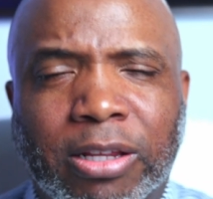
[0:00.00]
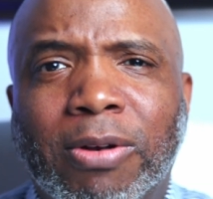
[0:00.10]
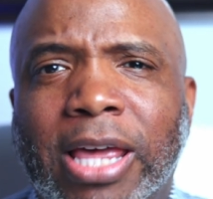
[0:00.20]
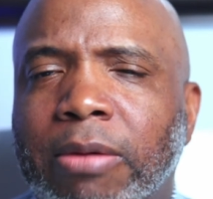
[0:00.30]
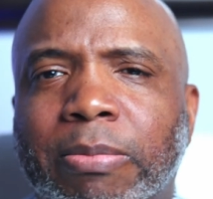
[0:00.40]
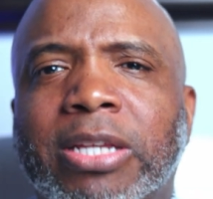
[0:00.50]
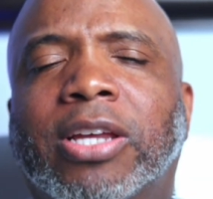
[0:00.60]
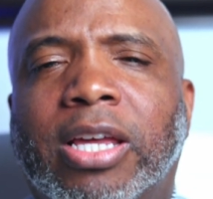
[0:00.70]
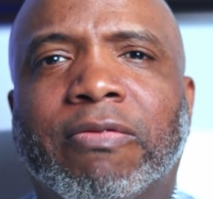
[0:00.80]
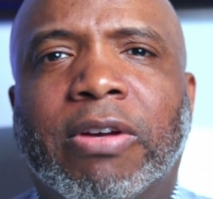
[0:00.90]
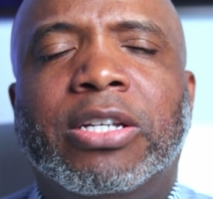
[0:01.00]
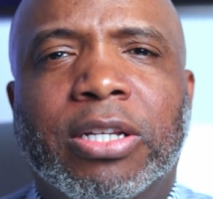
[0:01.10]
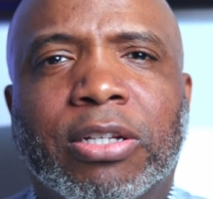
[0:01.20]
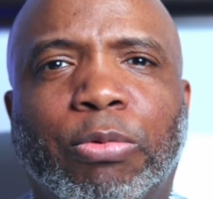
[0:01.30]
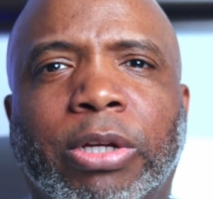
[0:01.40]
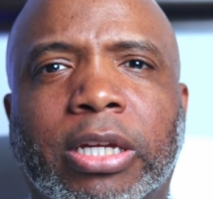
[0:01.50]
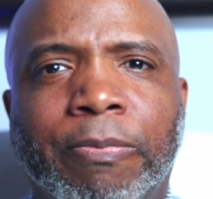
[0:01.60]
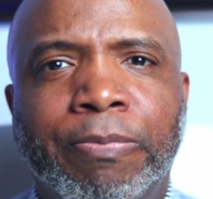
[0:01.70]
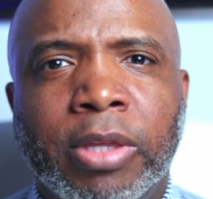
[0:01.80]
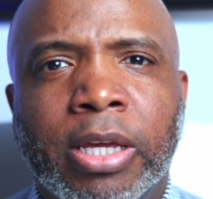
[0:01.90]
Don't let it be said of us this
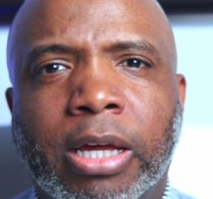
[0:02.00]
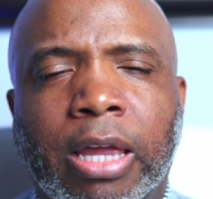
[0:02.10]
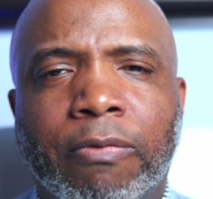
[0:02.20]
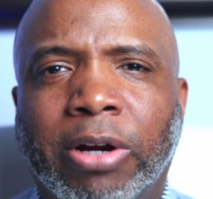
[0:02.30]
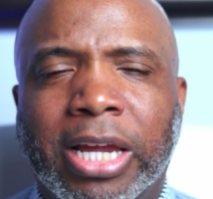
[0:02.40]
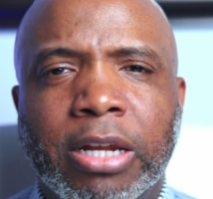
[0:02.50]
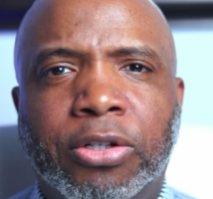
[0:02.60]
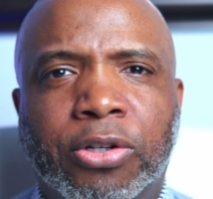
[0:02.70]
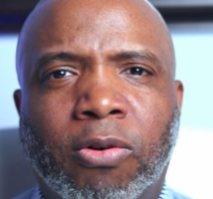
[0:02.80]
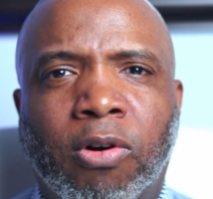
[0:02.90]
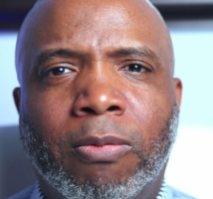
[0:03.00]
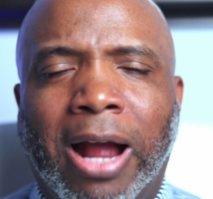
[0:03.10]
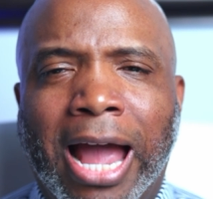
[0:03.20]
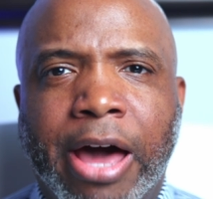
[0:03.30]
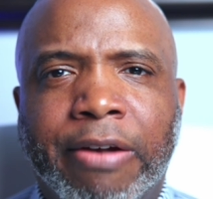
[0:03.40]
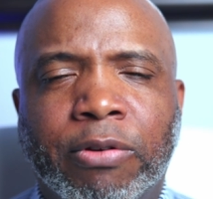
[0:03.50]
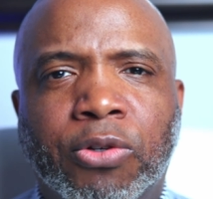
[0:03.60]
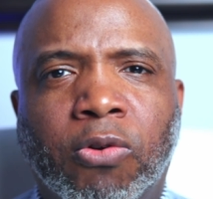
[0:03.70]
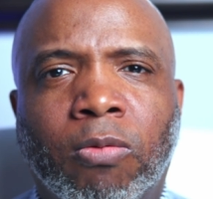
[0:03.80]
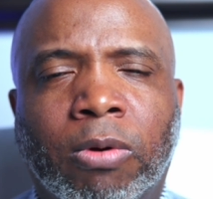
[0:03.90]
week, if we're in a storm or out of a
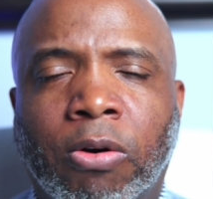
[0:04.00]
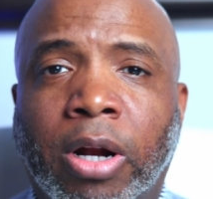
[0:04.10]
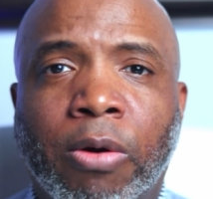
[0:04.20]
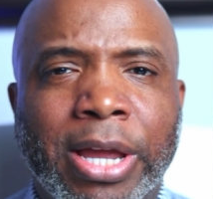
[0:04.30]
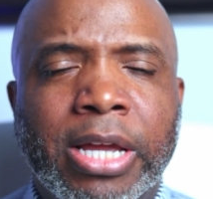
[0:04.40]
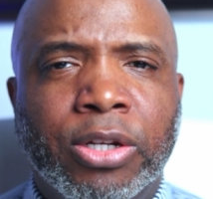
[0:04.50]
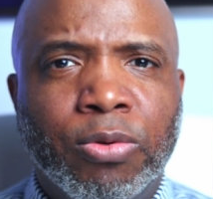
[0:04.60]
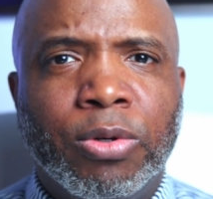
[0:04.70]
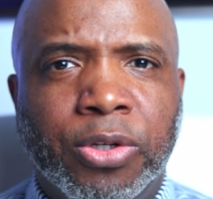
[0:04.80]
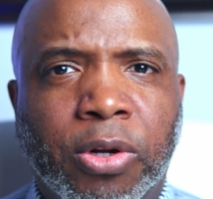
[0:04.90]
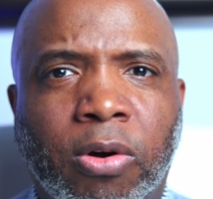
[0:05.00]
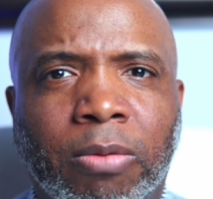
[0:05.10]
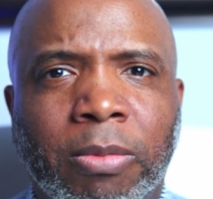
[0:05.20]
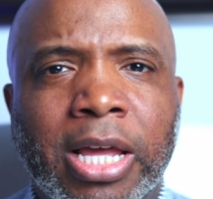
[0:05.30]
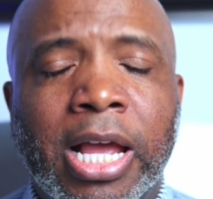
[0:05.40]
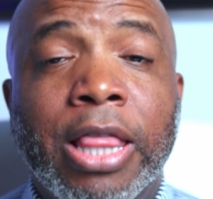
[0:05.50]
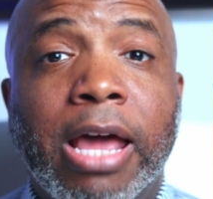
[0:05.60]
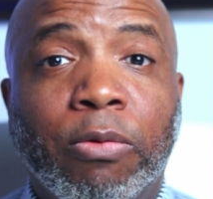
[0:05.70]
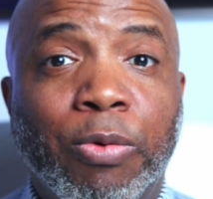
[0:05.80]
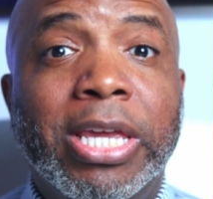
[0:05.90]
storm or on our way into a storm,
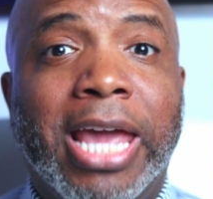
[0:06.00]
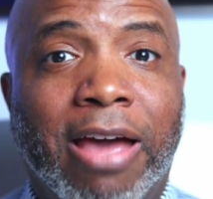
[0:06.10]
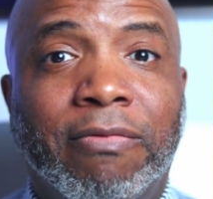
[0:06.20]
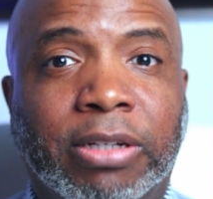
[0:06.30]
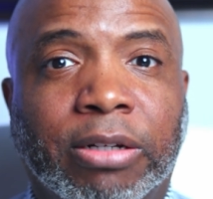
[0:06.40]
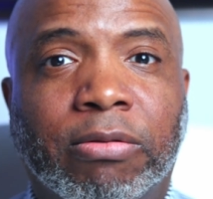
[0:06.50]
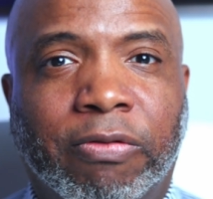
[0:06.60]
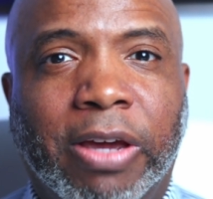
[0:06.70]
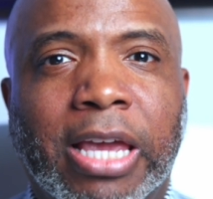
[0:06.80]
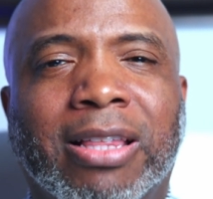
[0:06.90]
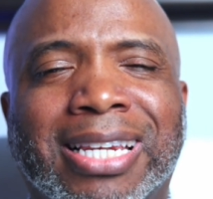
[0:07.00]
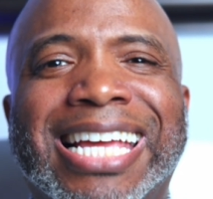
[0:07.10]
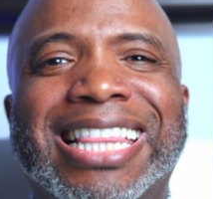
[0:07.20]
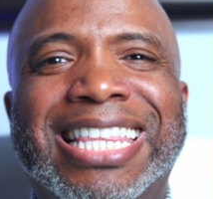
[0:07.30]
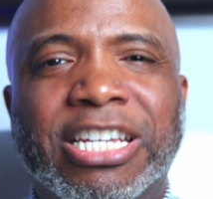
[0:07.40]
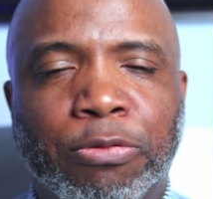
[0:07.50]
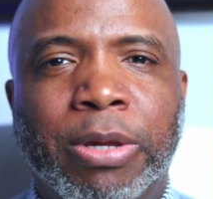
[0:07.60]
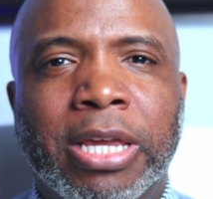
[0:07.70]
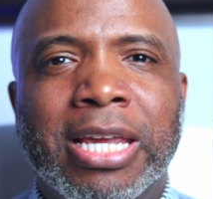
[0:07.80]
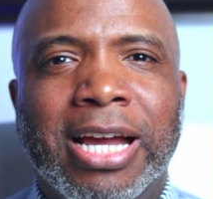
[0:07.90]
that we have little faith. Let this
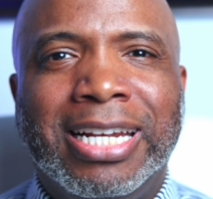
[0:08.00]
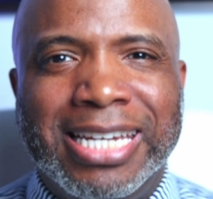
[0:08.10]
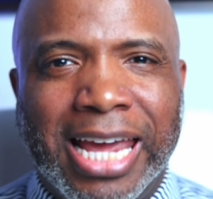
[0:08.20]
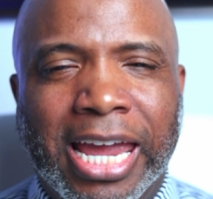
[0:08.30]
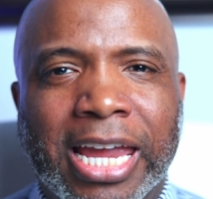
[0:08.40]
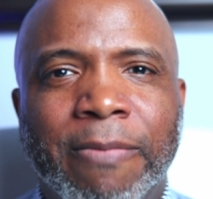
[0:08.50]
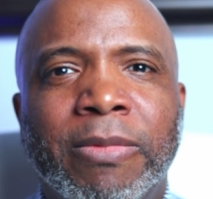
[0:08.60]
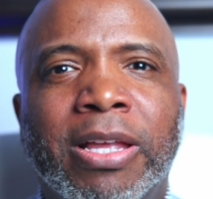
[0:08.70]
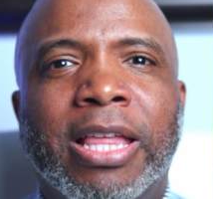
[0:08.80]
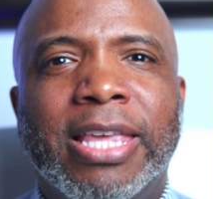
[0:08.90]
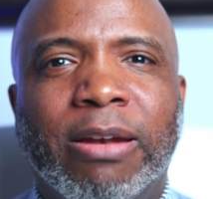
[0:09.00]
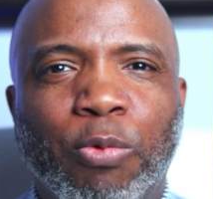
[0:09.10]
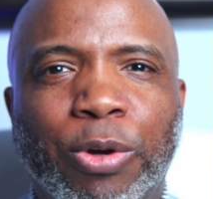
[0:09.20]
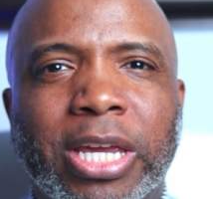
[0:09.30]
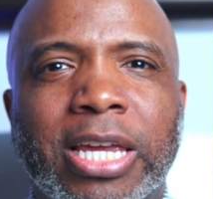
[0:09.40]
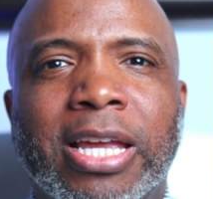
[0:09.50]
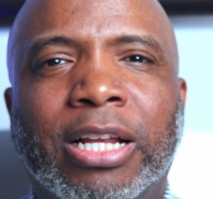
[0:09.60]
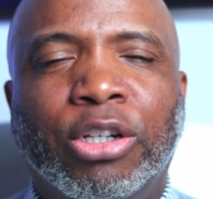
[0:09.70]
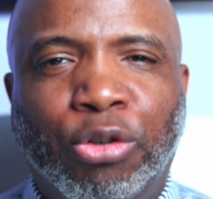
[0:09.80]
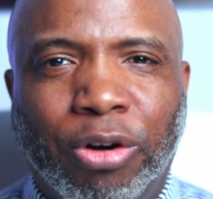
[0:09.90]
be a day that we
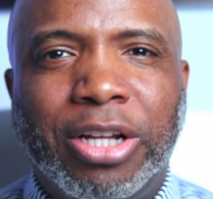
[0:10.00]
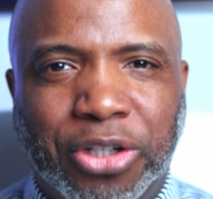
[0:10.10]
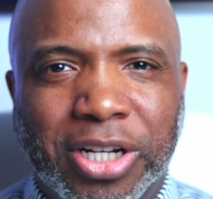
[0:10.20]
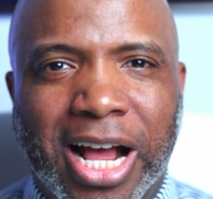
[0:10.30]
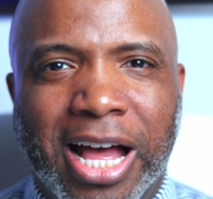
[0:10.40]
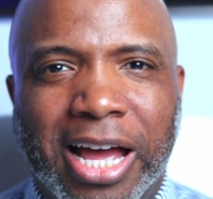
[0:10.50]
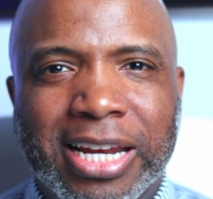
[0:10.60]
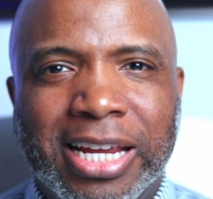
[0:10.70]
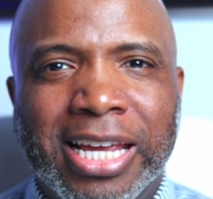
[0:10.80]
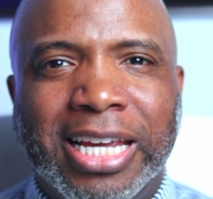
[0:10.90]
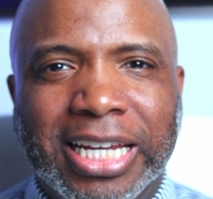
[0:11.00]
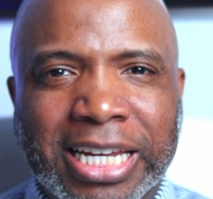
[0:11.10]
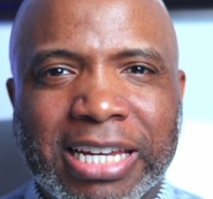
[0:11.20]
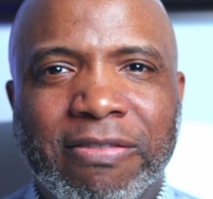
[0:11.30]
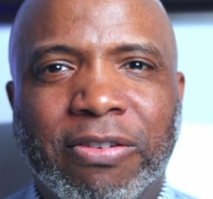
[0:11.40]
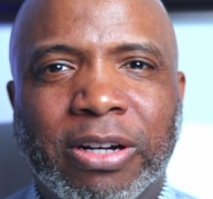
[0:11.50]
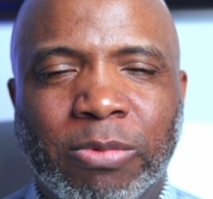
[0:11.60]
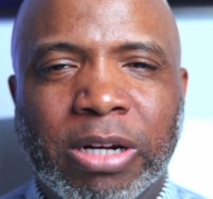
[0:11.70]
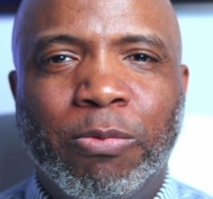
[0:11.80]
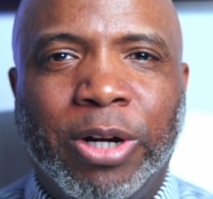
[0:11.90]
trust God,
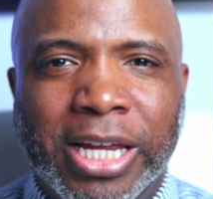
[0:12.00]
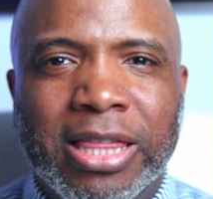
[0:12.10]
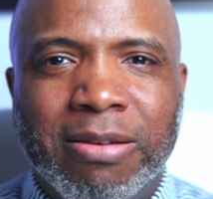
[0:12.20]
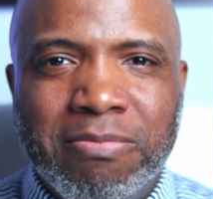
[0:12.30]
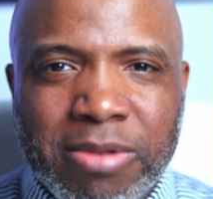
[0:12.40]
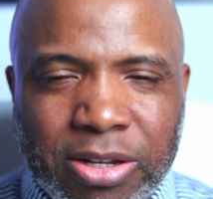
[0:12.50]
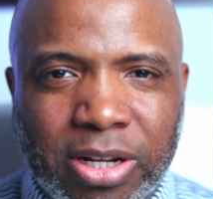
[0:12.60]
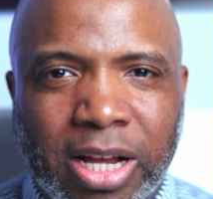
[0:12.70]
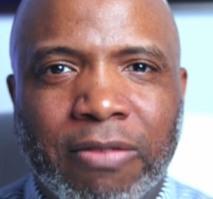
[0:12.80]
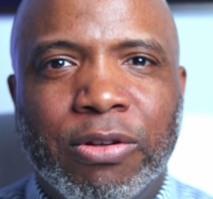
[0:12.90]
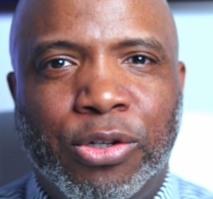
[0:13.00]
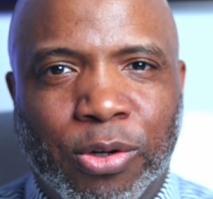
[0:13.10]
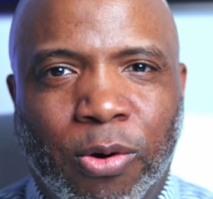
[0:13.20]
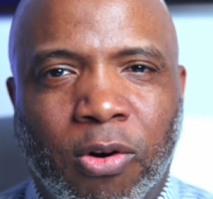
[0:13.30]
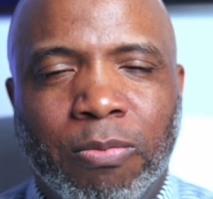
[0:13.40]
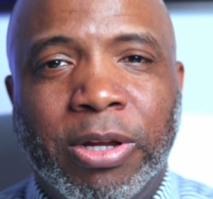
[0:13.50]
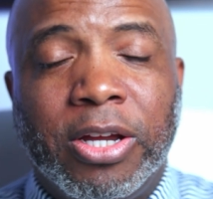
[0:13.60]
even when we're in the midst of a storm,